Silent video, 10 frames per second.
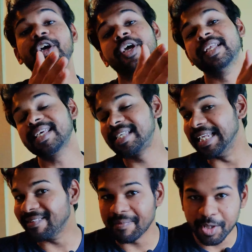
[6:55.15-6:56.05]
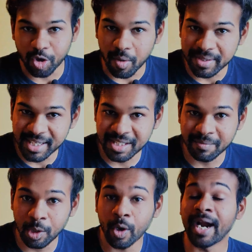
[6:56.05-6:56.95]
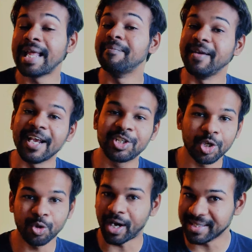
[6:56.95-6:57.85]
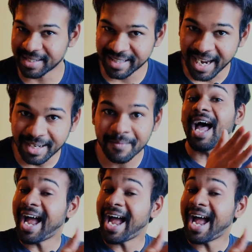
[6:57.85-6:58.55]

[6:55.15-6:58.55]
you can just leave them in the comment section below and I'll make sure to answer that.